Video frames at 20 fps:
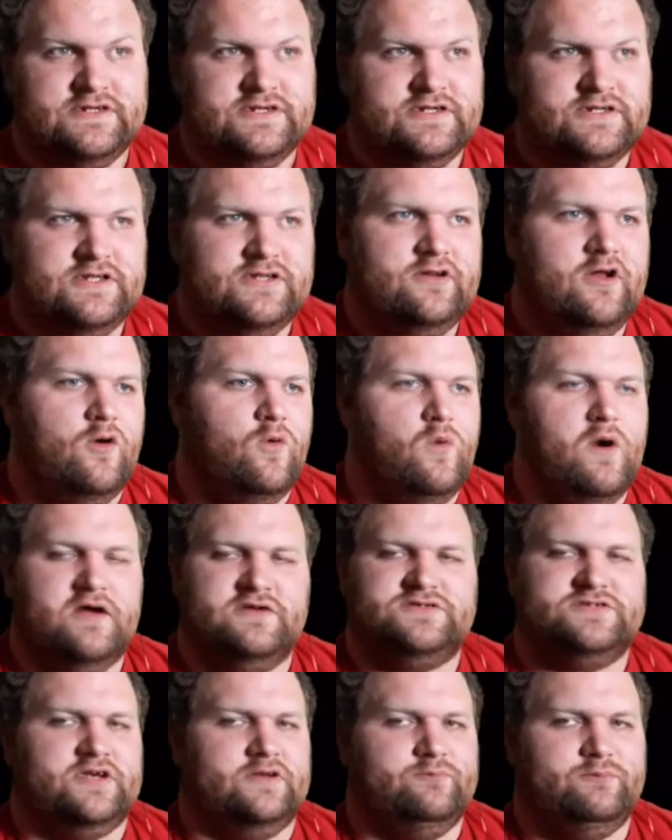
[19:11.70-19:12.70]
You don't
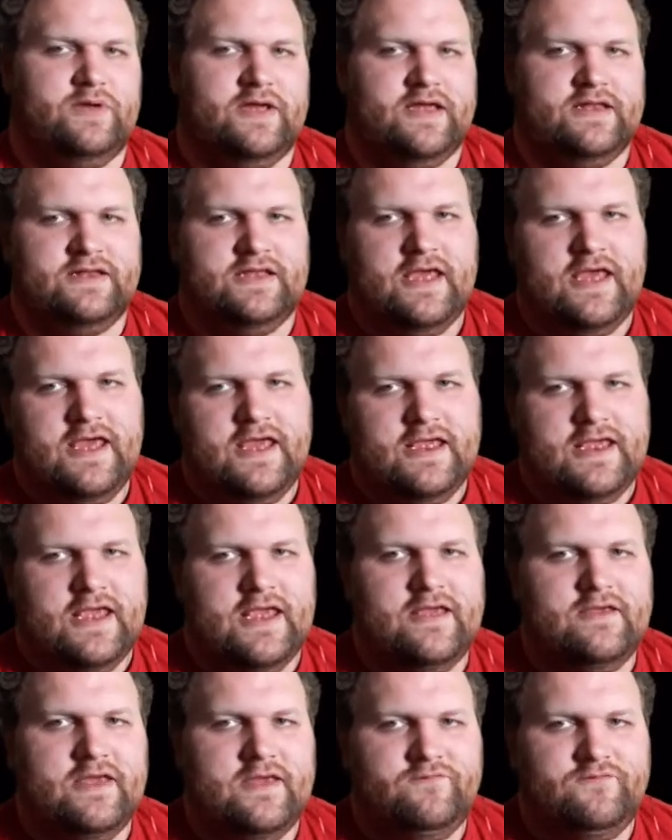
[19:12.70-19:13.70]
welch on bet.
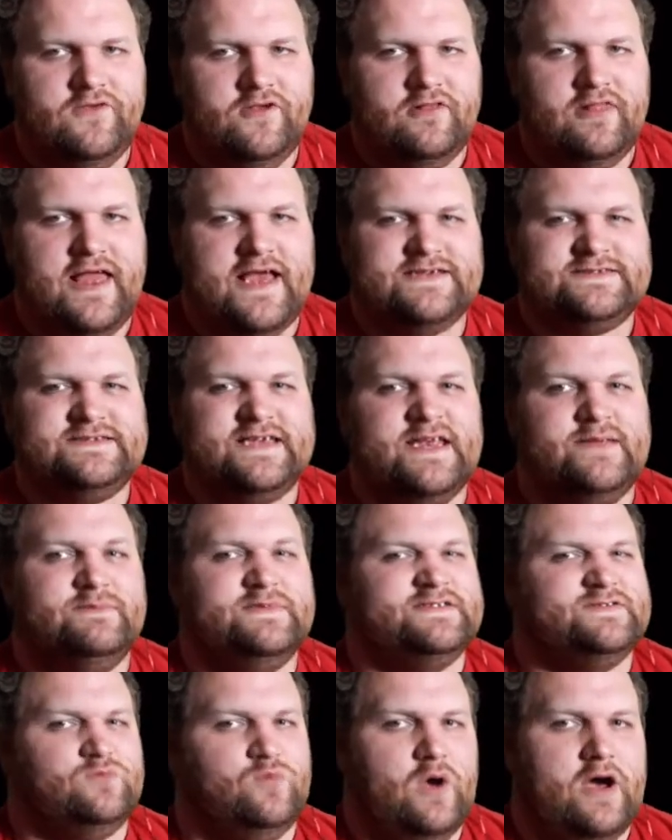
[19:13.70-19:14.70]
If your last name
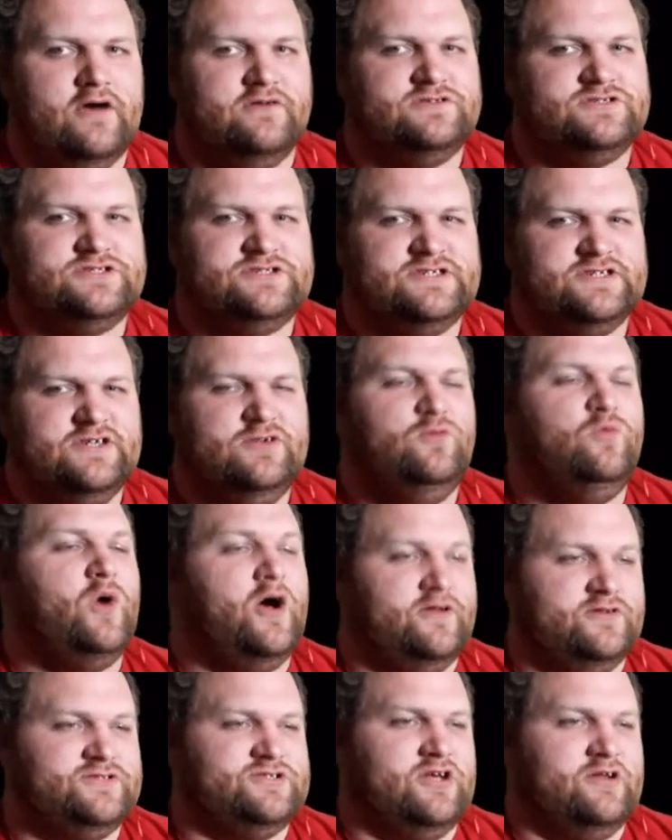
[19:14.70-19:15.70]
is Welch, you
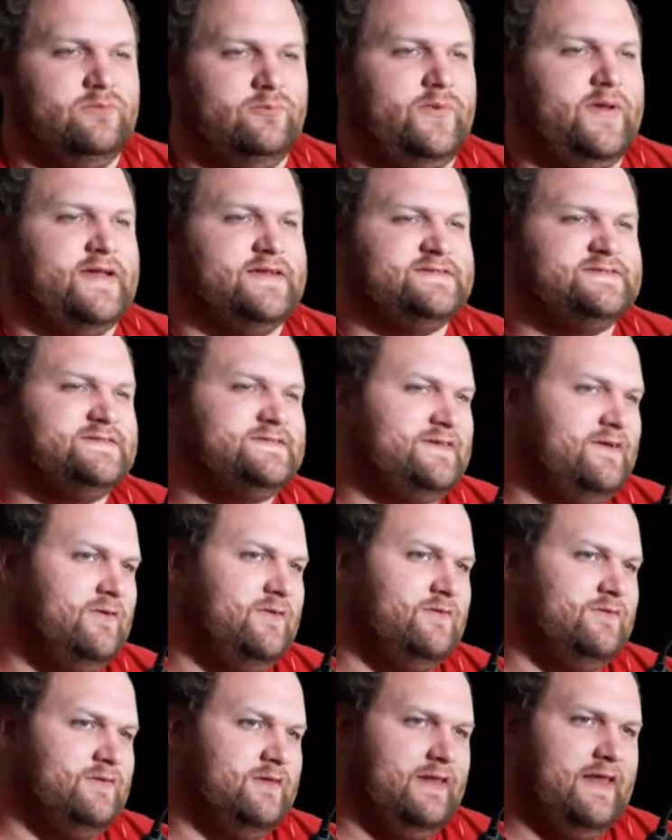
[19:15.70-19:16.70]
welch on bets.
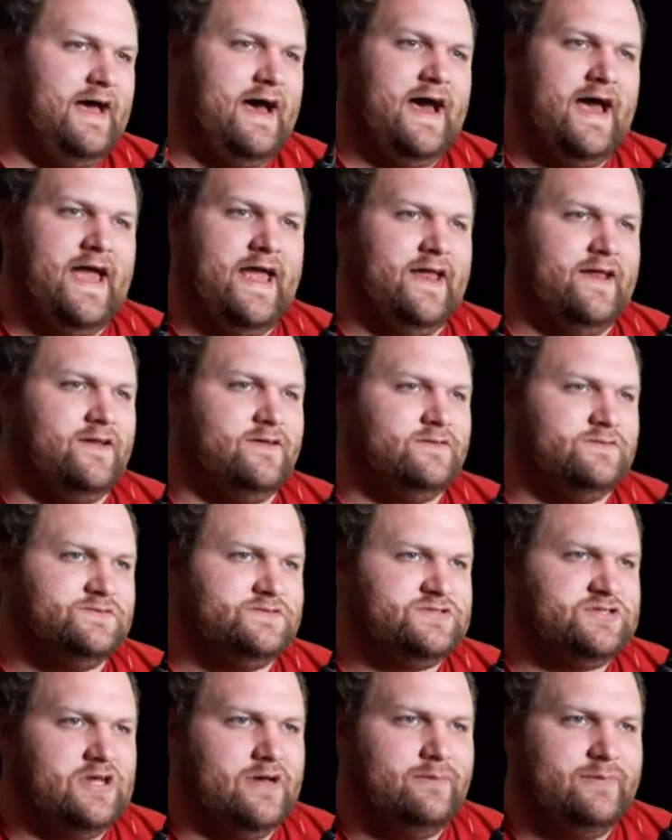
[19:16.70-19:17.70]
Don't lie.
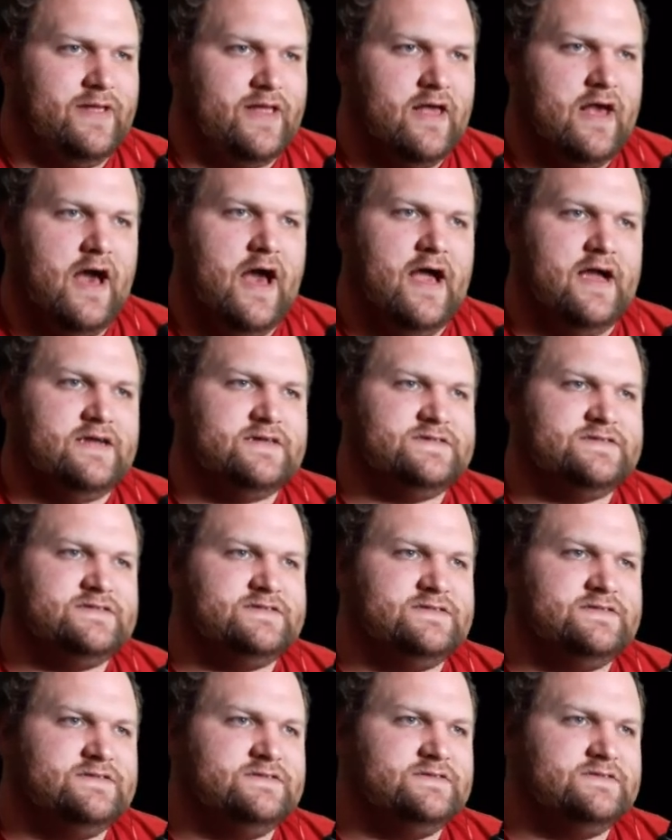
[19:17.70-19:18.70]
Shelby
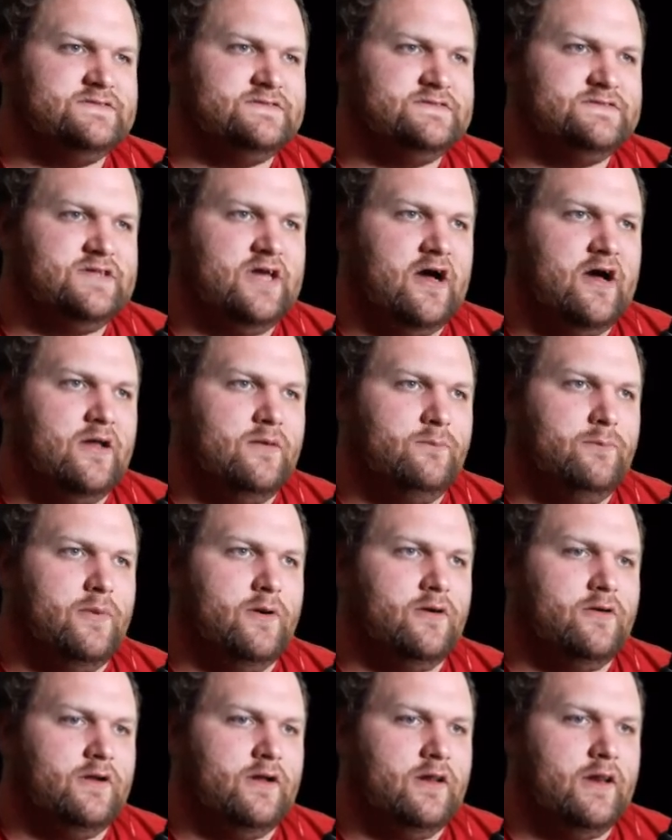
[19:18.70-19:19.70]
Cox, Don
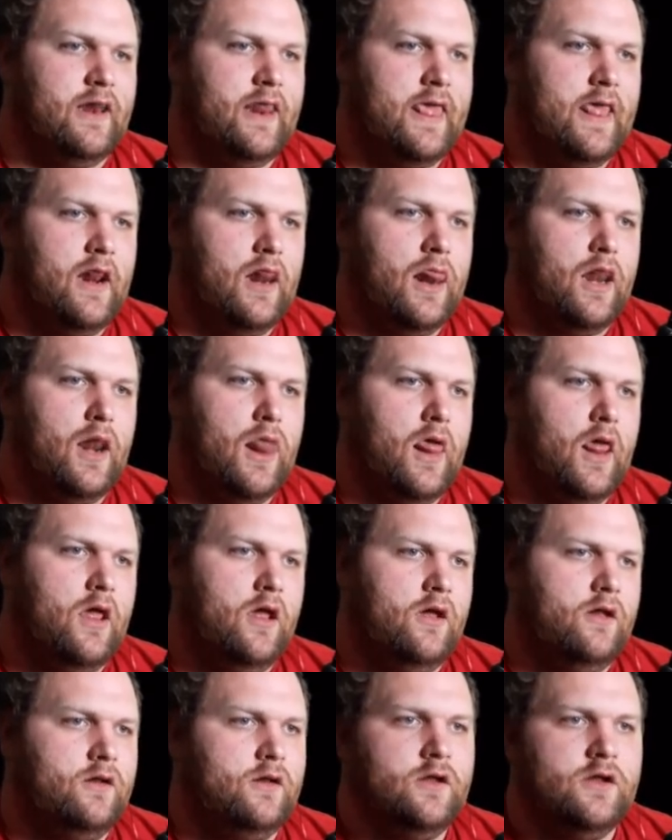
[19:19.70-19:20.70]
Bernalillo,
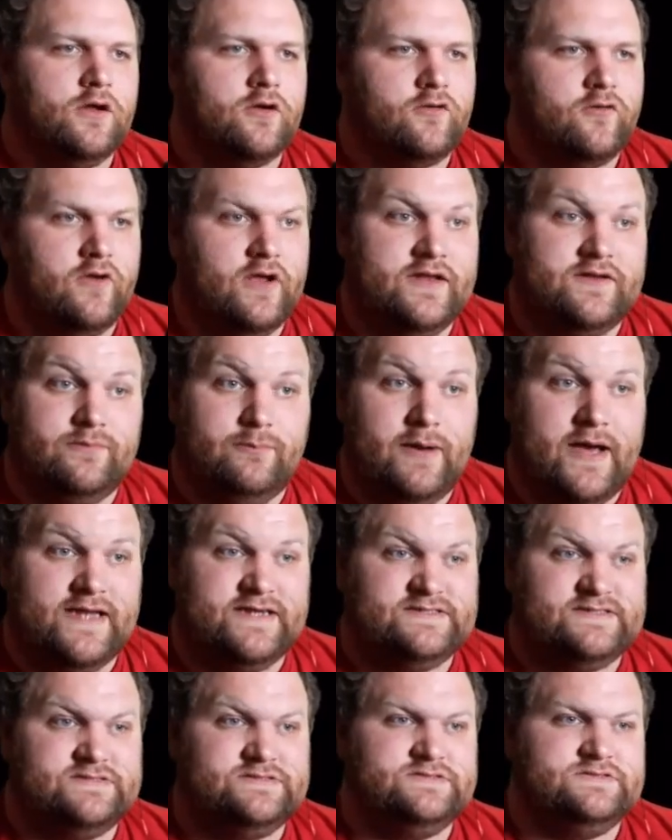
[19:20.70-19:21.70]
Grant
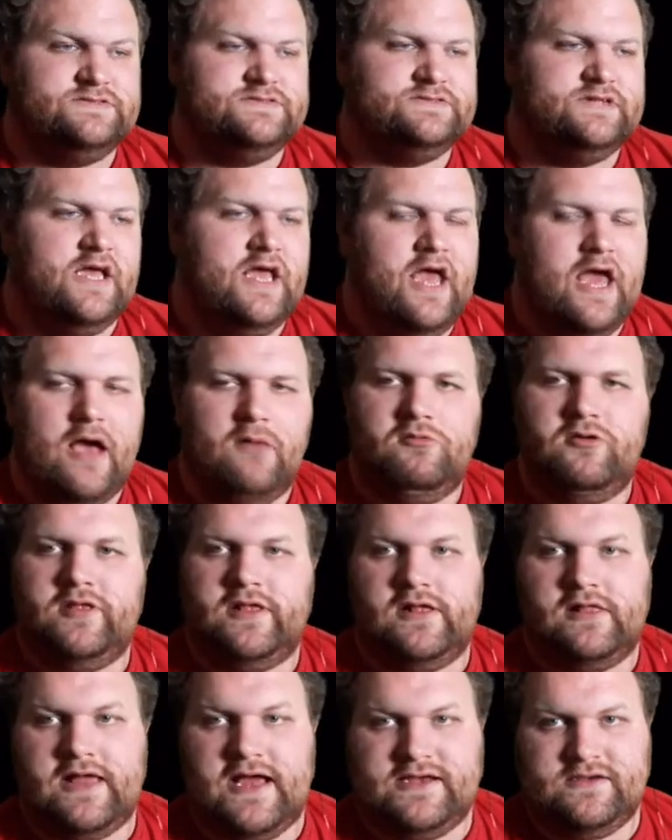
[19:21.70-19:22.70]
Bison. I'm really
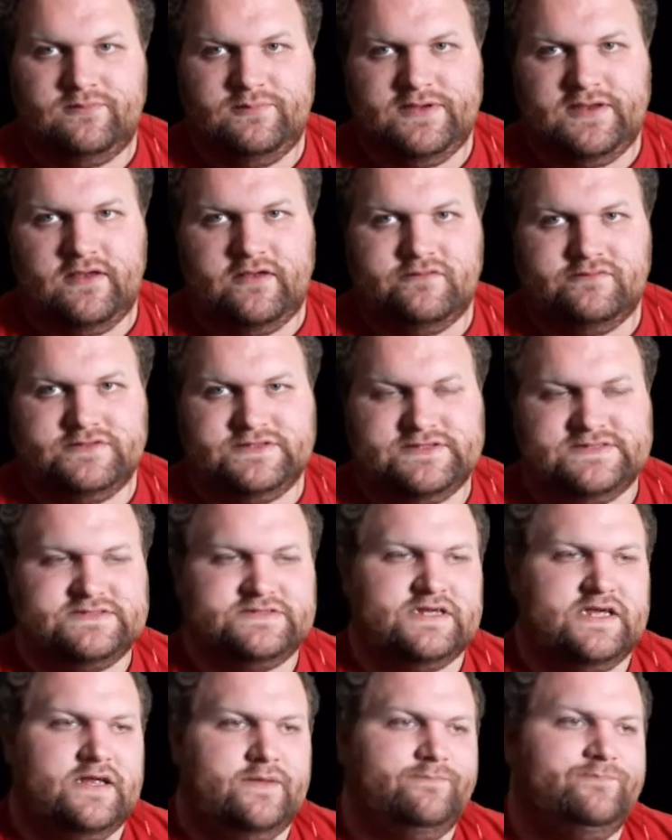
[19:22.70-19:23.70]
glad to be done with this
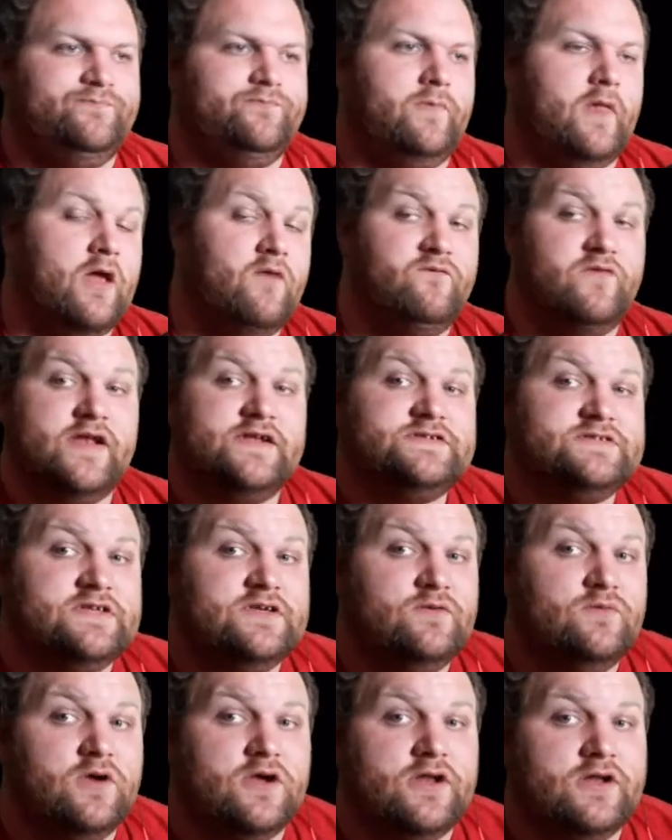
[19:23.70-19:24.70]
game. Eventually,
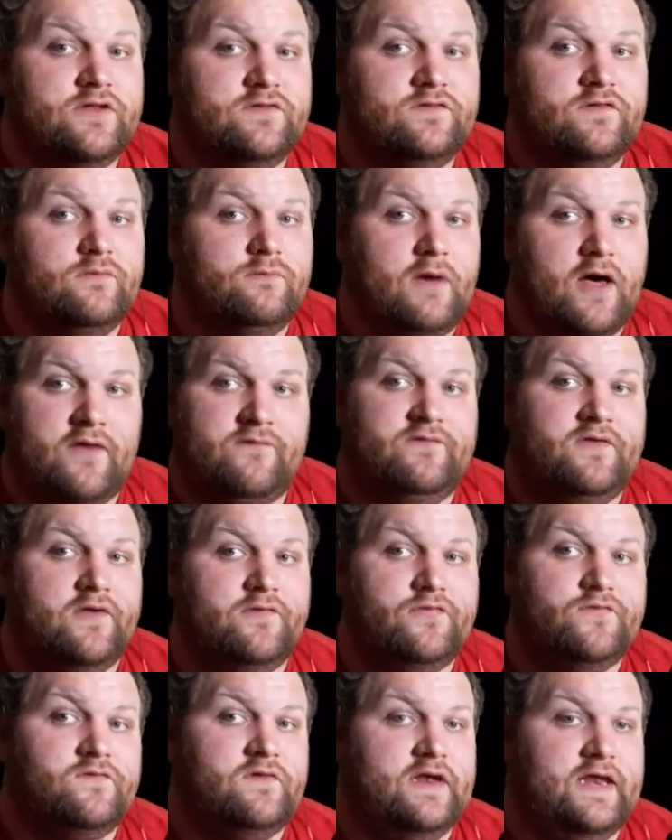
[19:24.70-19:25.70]
we're going to do Mafia
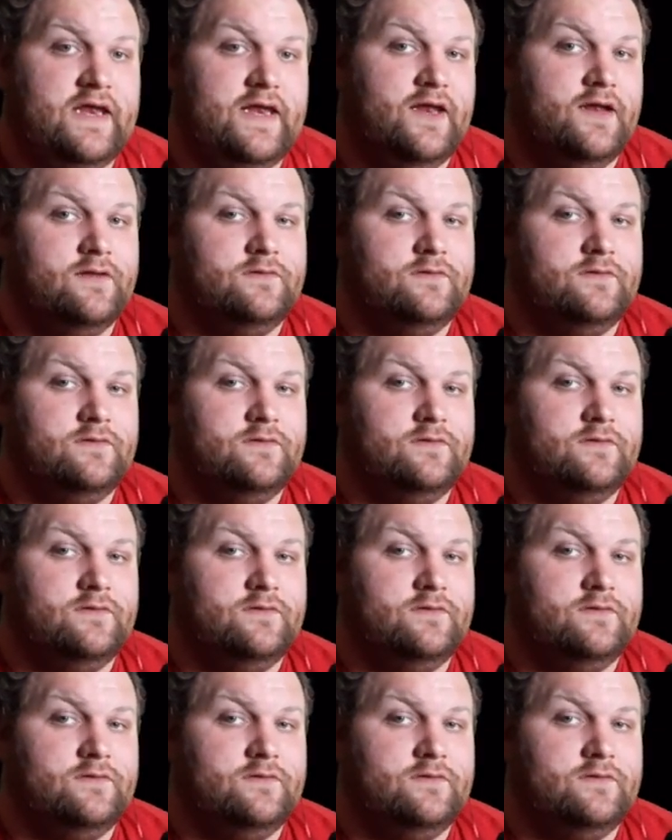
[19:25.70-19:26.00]
three.